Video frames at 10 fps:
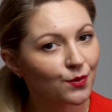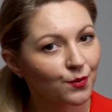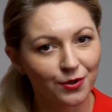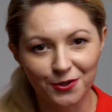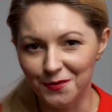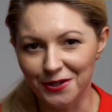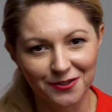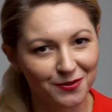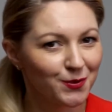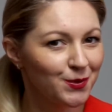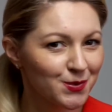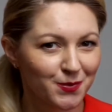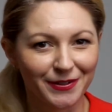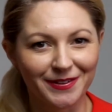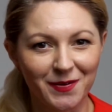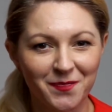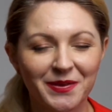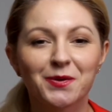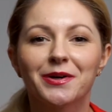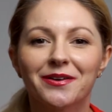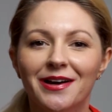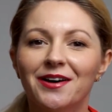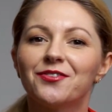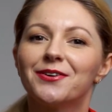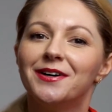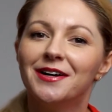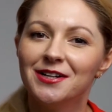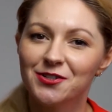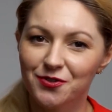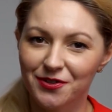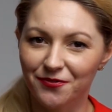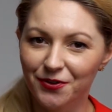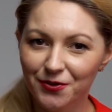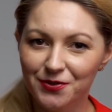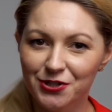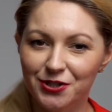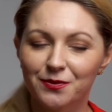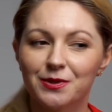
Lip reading: work. We cannot use will. We refer to the future. We